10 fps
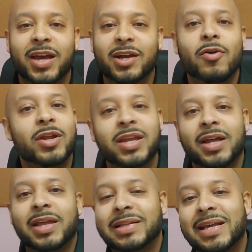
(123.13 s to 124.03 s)
Ain't going
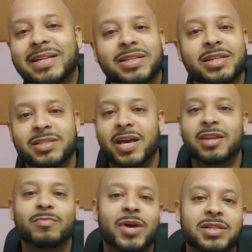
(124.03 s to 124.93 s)
down like that, sis,
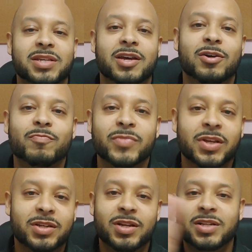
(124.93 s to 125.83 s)
not in my town,
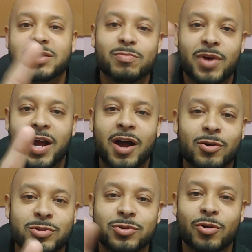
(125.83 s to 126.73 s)
not in my
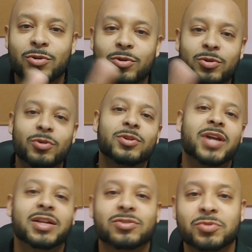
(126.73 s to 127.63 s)
house, no, no, no,
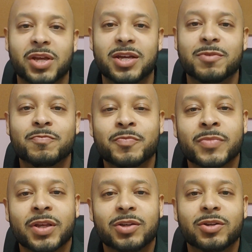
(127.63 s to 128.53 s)
not today.
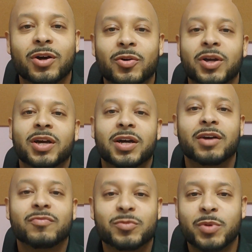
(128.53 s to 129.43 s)
You know,
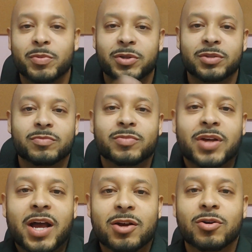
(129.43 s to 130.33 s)
uh, you remember the, the
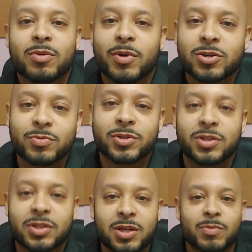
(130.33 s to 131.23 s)
Geico commercial with
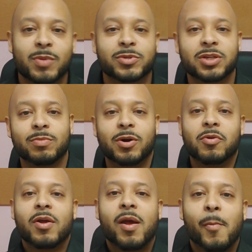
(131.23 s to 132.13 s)
Dikembe
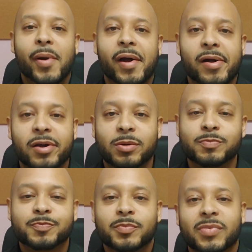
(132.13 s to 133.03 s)
Mutombo. But,
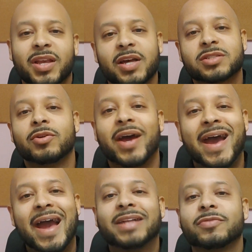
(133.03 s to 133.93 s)
um, yeah, so the
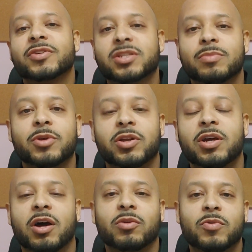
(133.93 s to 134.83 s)
activist
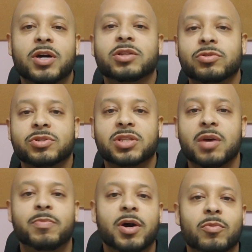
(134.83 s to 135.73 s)
community are the ones who
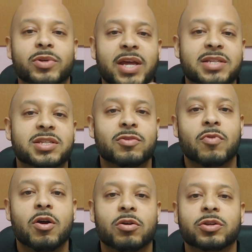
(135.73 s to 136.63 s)
step up when they see
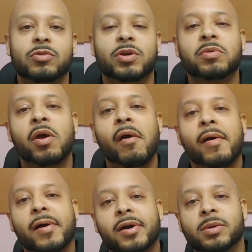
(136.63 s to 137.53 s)
wrongdoing.
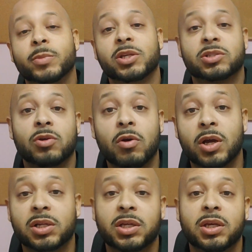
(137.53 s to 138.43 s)
Um,
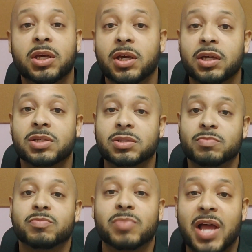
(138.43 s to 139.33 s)
historically, a
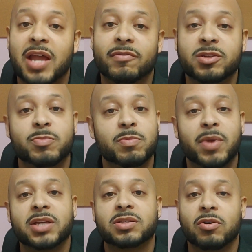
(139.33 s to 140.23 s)
lot of it's been
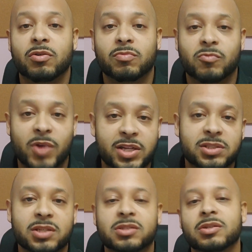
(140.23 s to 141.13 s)
based on
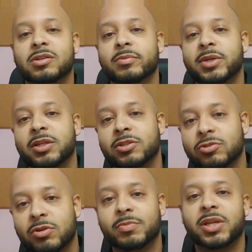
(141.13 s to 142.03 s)
racism and
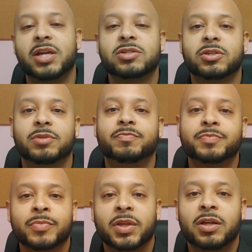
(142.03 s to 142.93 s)
discrimination
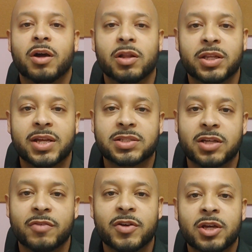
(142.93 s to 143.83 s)
and all of that
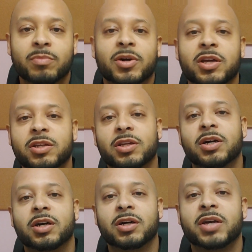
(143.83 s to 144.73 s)
stuff. But
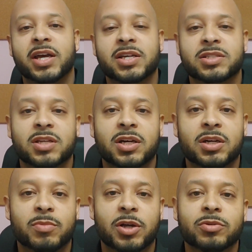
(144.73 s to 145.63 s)
uh, as
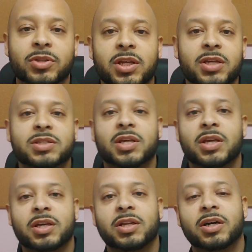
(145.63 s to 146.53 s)
uh, Martin Luther King
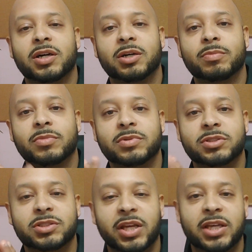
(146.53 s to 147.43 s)
said, um,
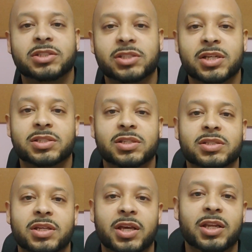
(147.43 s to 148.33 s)

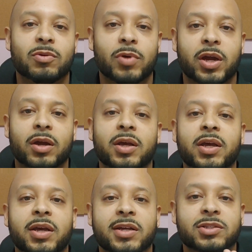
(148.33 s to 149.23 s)
injustice anywhere
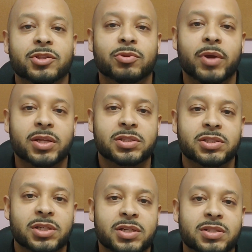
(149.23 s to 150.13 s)
is a threat to
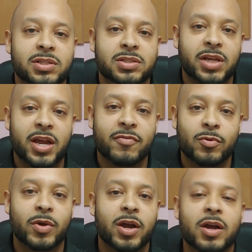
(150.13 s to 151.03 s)
justice
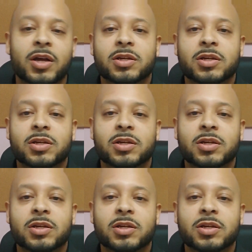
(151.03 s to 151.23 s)
everywhere.